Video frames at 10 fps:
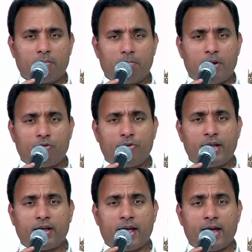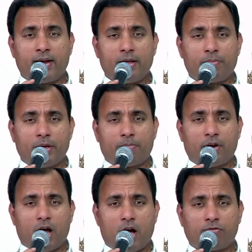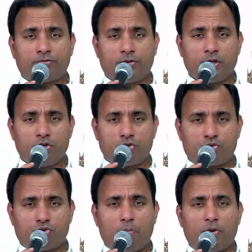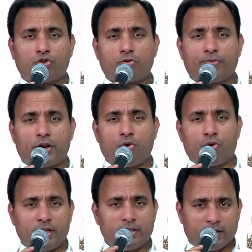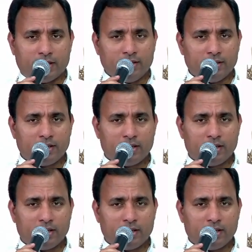But very rarely people have so much of anointing